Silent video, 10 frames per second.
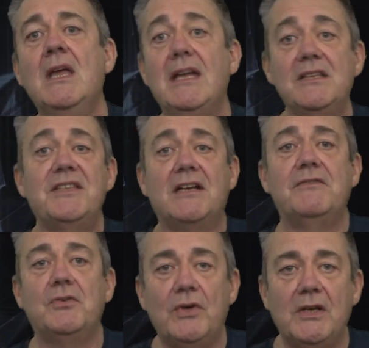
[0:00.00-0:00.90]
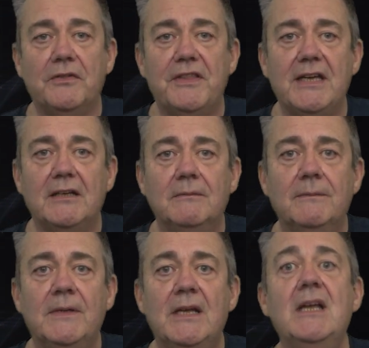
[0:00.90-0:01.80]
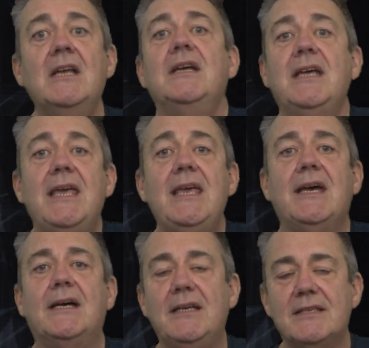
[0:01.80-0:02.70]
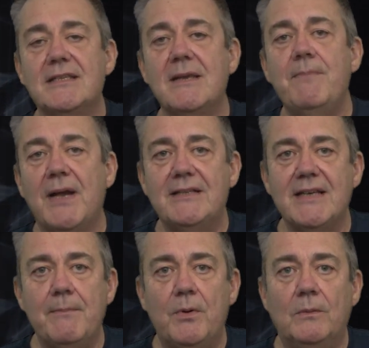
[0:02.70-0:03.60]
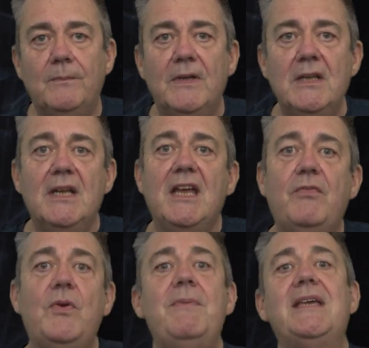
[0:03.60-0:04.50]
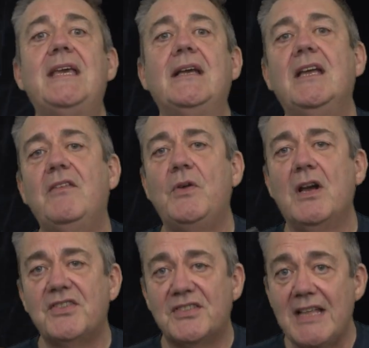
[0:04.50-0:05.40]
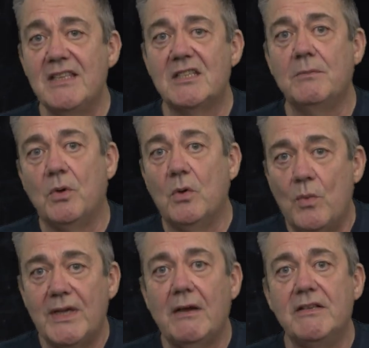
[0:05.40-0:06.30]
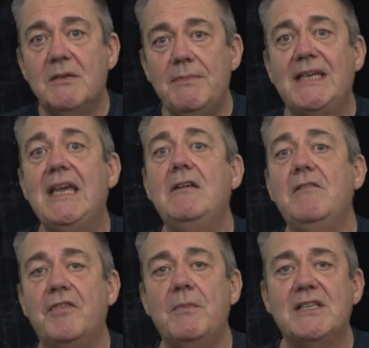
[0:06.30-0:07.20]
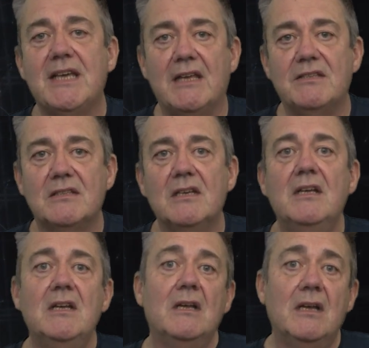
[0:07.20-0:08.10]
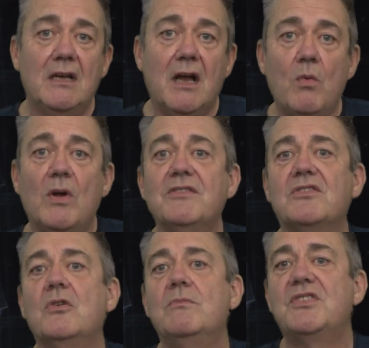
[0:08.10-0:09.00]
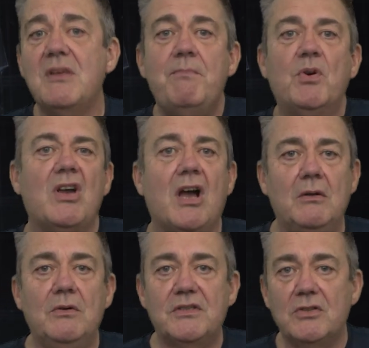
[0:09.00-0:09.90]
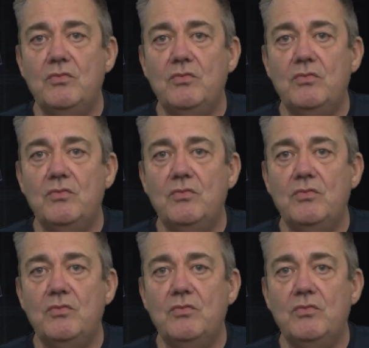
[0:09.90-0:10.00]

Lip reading: instead of the real thing. Here is a simple example. If we are sensible, we're going to begin from a test. I want some simple code to